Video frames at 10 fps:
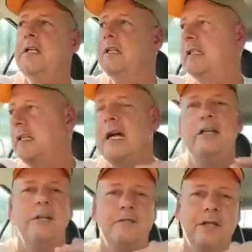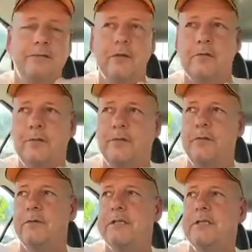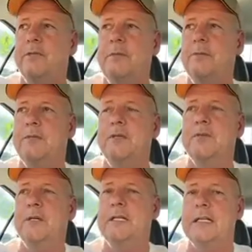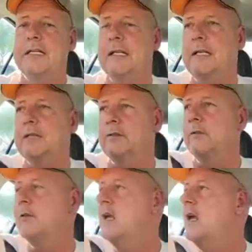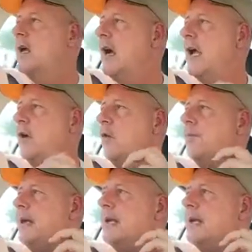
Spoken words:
there's not enough left over for the rest of the people that are trying to get that. So I hope that